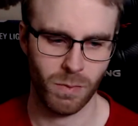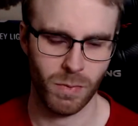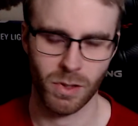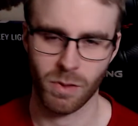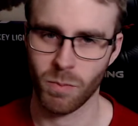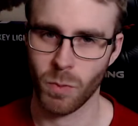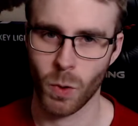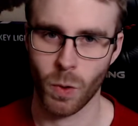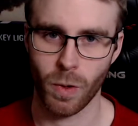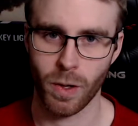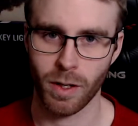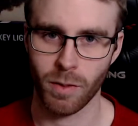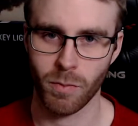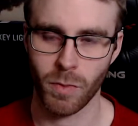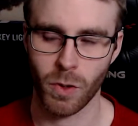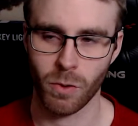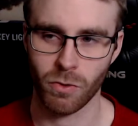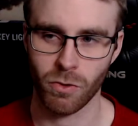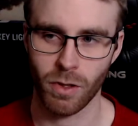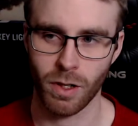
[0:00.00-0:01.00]
just boring
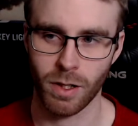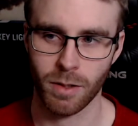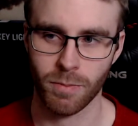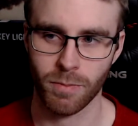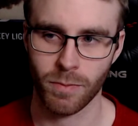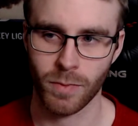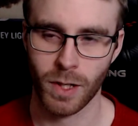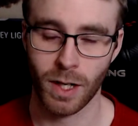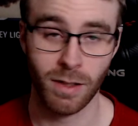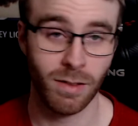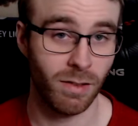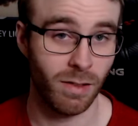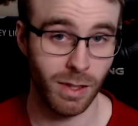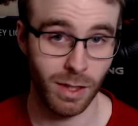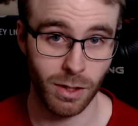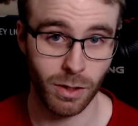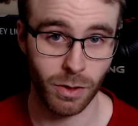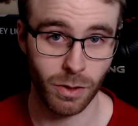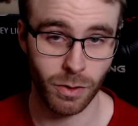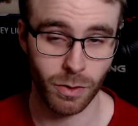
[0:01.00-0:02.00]
mostly. I
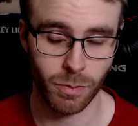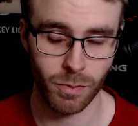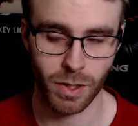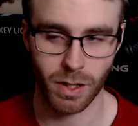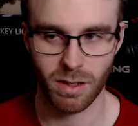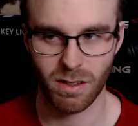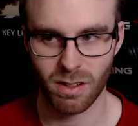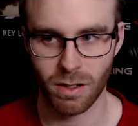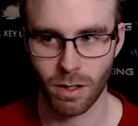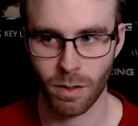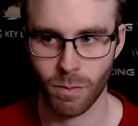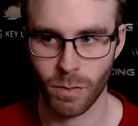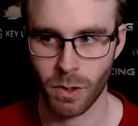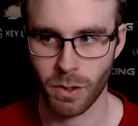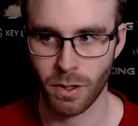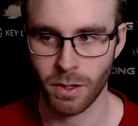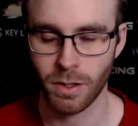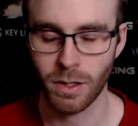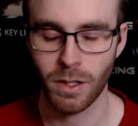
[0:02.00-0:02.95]
see you, but it's kind of boring.